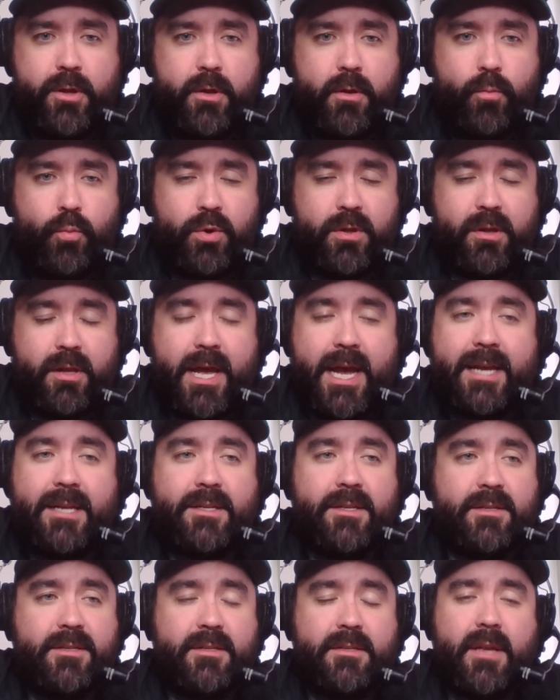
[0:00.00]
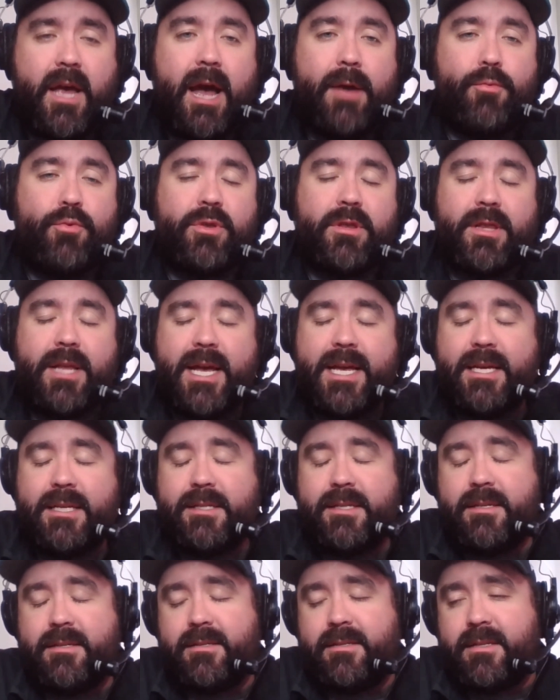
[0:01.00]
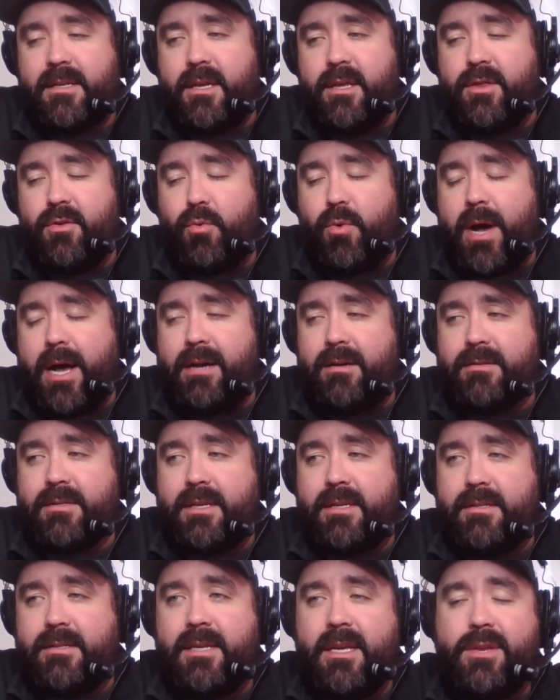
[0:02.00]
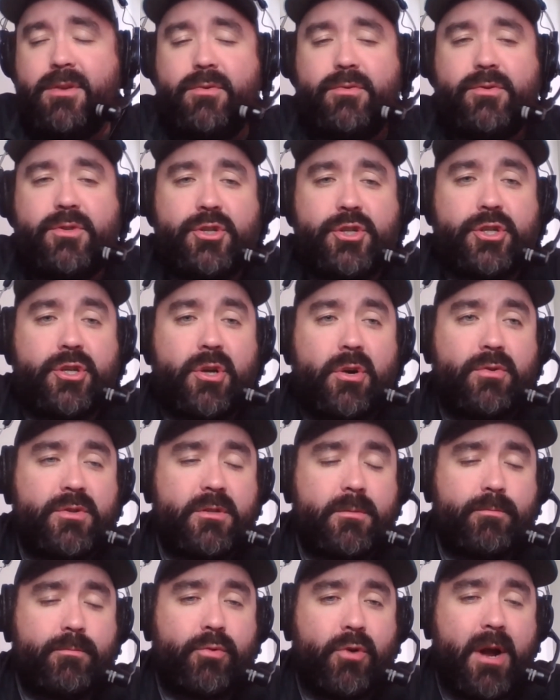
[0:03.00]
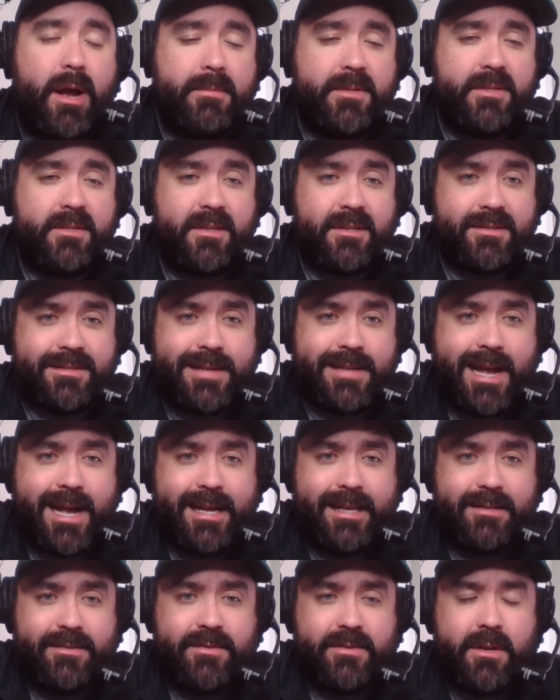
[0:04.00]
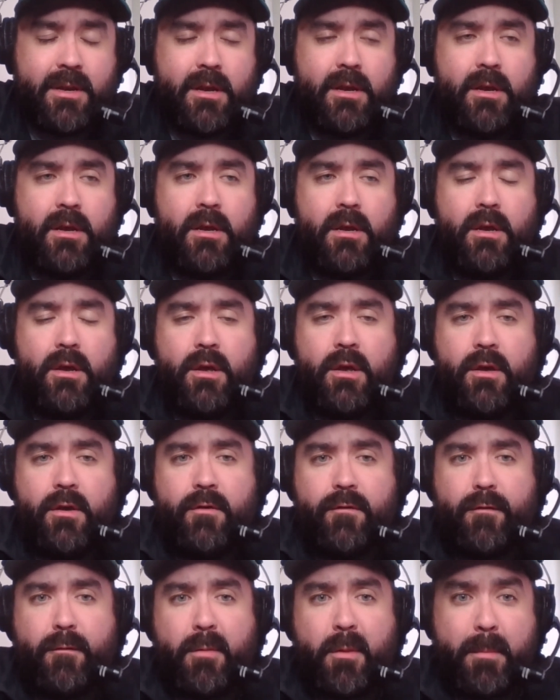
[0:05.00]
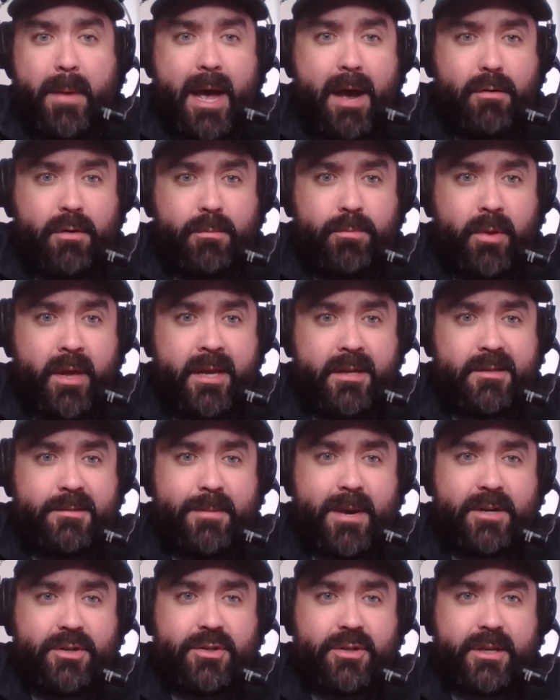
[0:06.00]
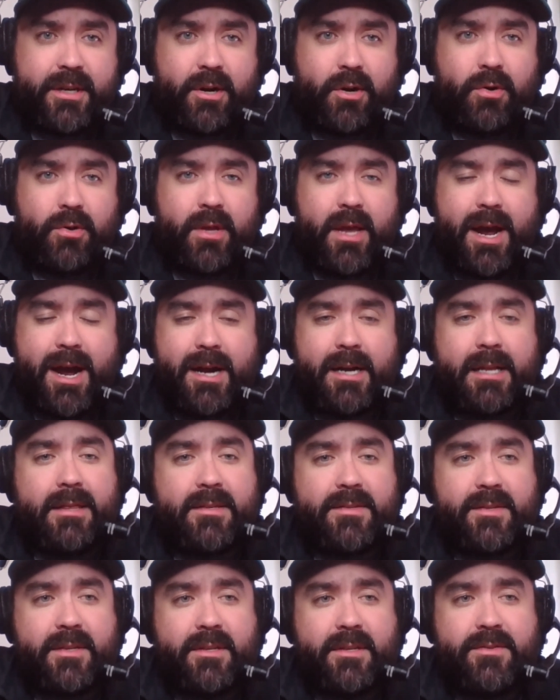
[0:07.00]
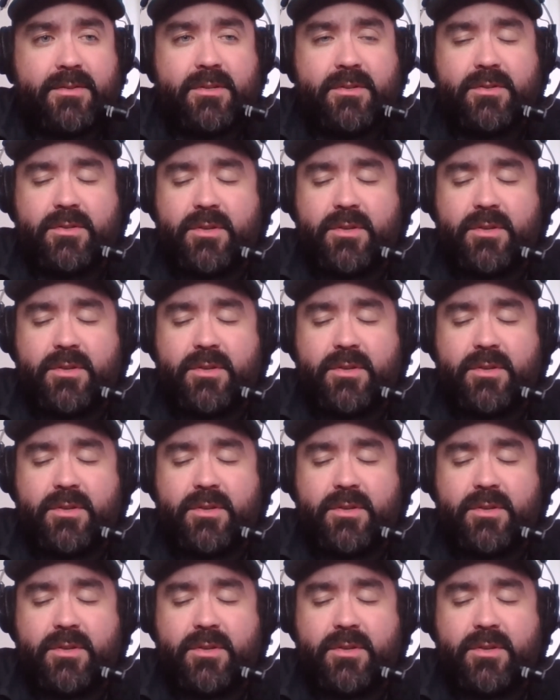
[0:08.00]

would like to, I would like to see the Wilds continue to show some promising signs from the power play, especially early on in the season.